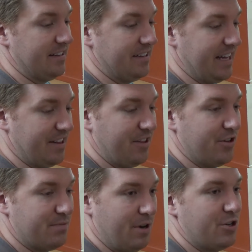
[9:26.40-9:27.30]
get
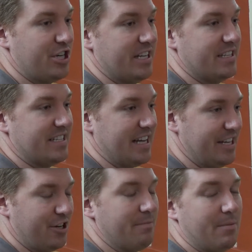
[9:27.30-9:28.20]
those motions
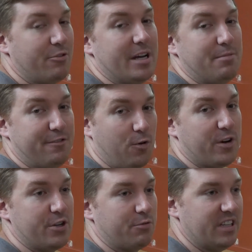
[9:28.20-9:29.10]
in your memory before
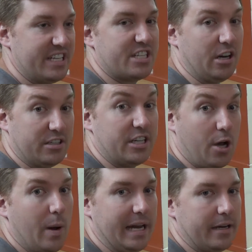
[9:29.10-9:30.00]
you really start to
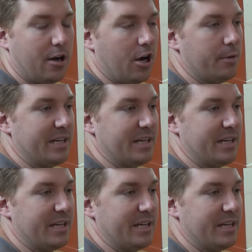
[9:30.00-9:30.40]
go at it hard.